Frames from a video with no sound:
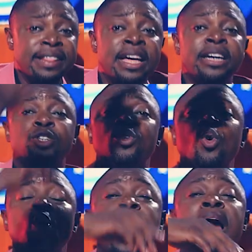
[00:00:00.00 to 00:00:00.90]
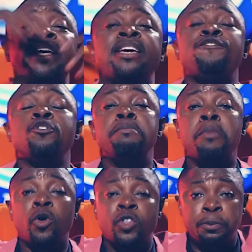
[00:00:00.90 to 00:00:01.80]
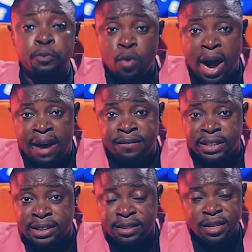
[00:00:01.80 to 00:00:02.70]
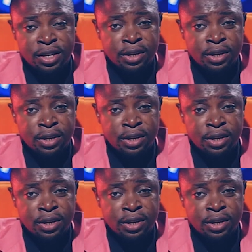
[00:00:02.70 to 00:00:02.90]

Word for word: then it grew and give you multiple harvest.